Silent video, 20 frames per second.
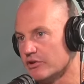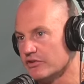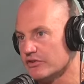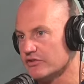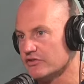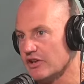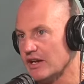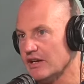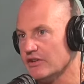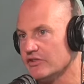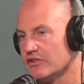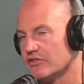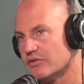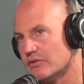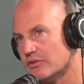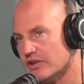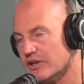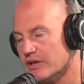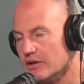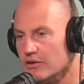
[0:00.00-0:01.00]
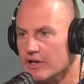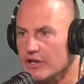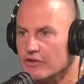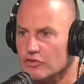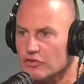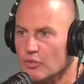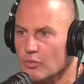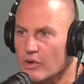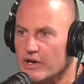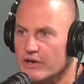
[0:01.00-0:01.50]
are changing. So it's like, okay,
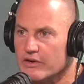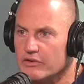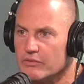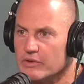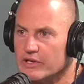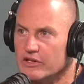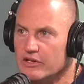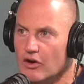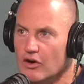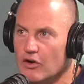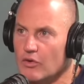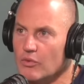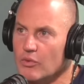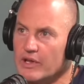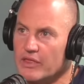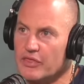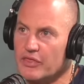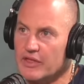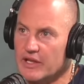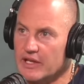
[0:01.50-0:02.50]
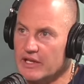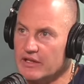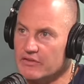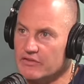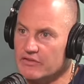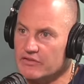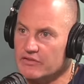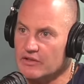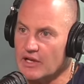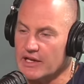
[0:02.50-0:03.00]
so where do we go with
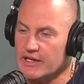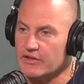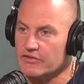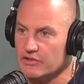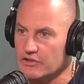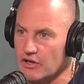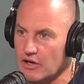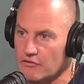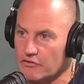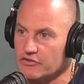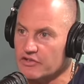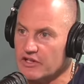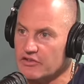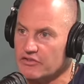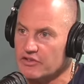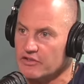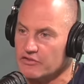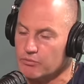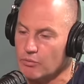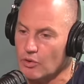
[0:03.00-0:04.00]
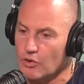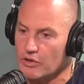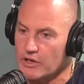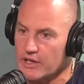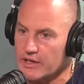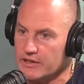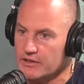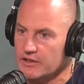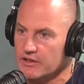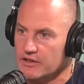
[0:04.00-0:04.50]
these? I guess the conversation is more
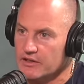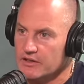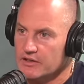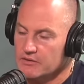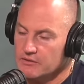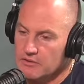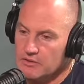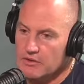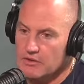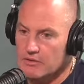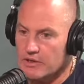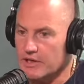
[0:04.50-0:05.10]
like, okay,